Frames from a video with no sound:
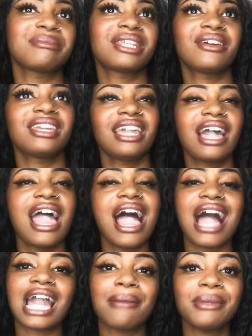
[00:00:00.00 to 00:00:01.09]
So yeah,
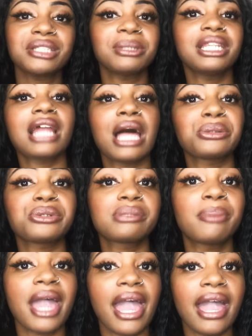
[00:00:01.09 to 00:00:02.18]
I got my $20
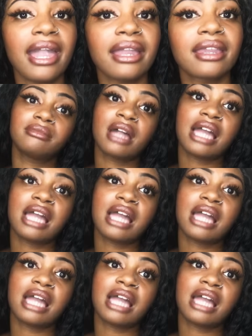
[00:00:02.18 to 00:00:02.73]
back.